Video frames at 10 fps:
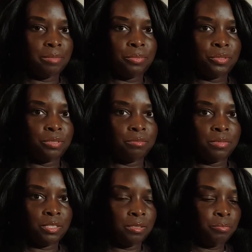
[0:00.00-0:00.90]
I put
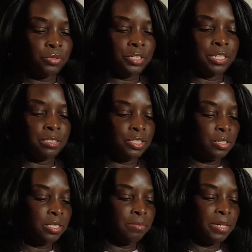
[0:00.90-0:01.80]
it in a
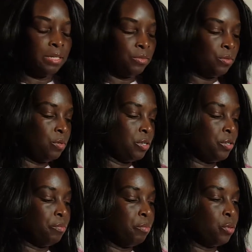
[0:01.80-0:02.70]
saucepan with
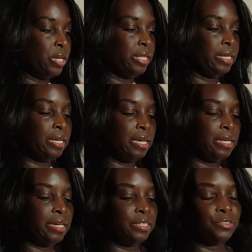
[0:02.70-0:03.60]
water and boil it,
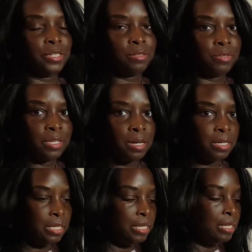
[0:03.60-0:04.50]
and I drink it with
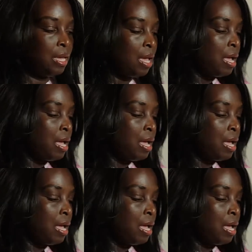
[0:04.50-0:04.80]
honey.